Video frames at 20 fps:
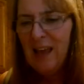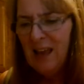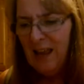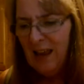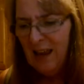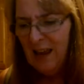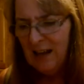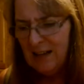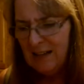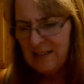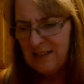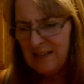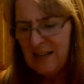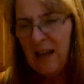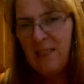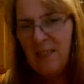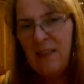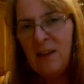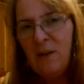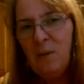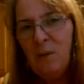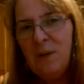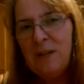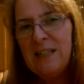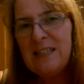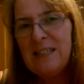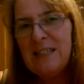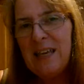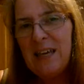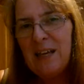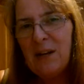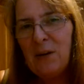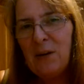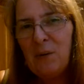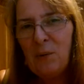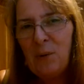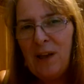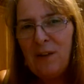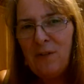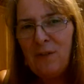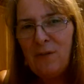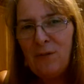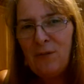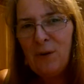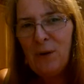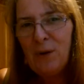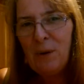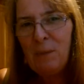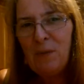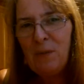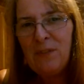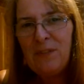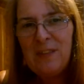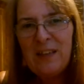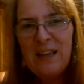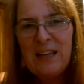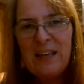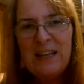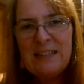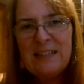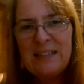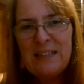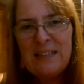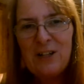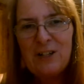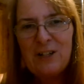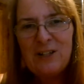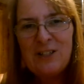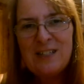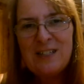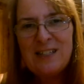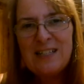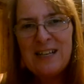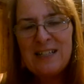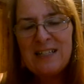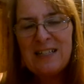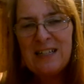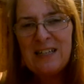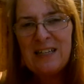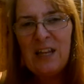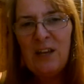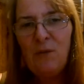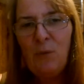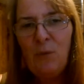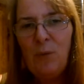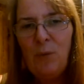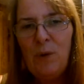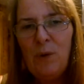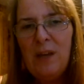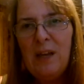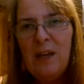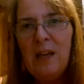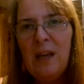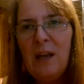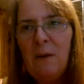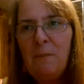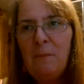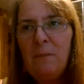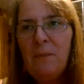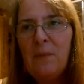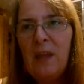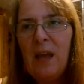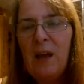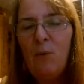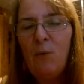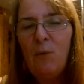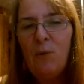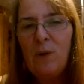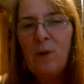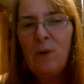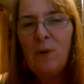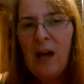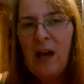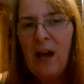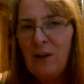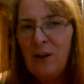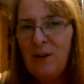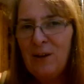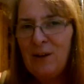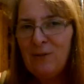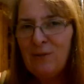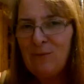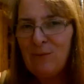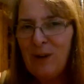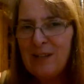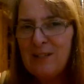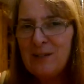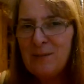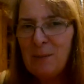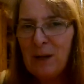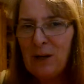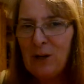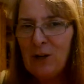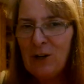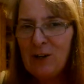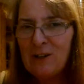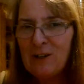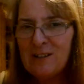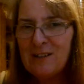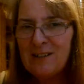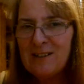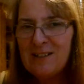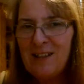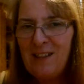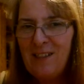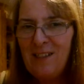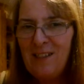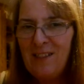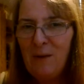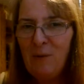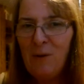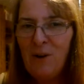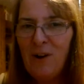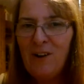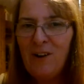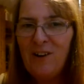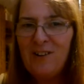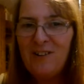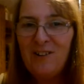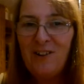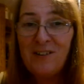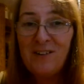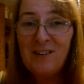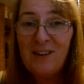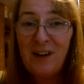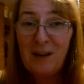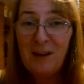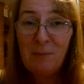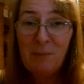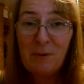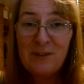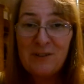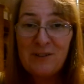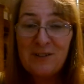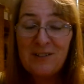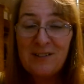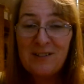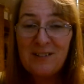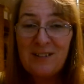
And I think we need to get away from things that are disgusting. If we, when I raised my girls, they were on cloth diapers.